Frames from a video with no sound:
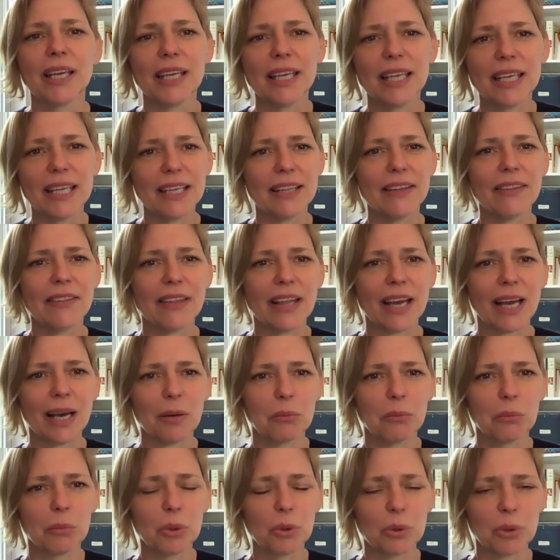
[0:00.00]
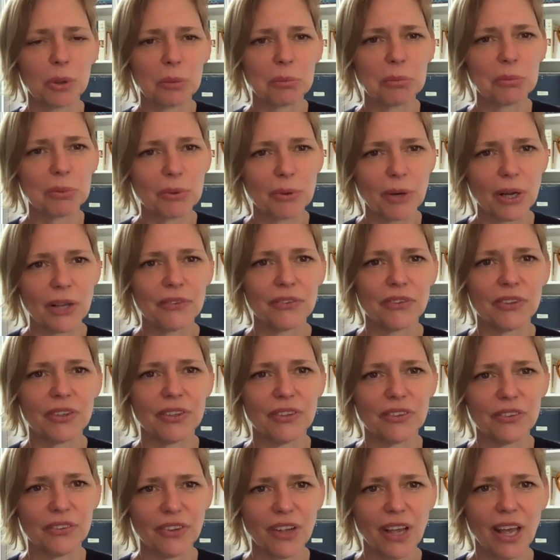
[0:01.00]
in that more present
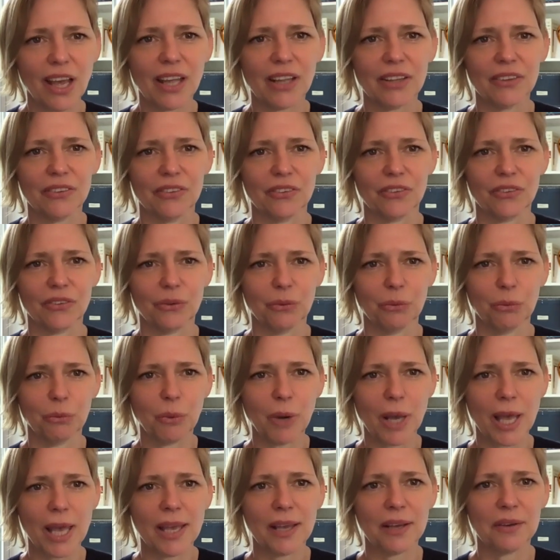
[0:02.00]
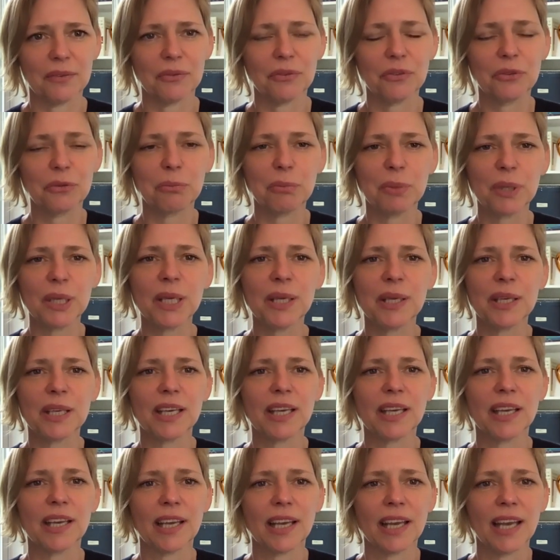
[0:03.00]
tense way of
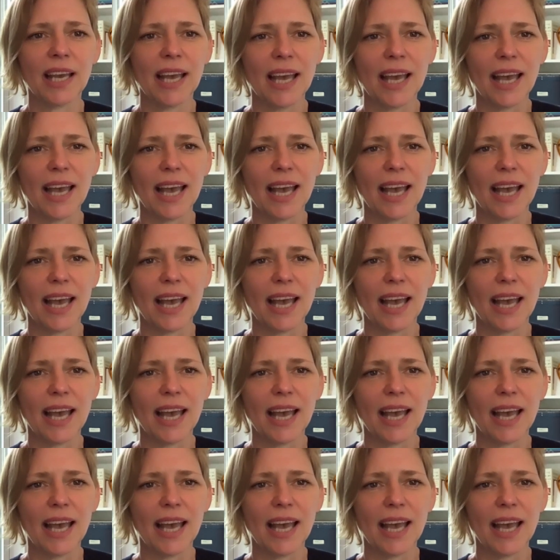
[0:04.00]
speaking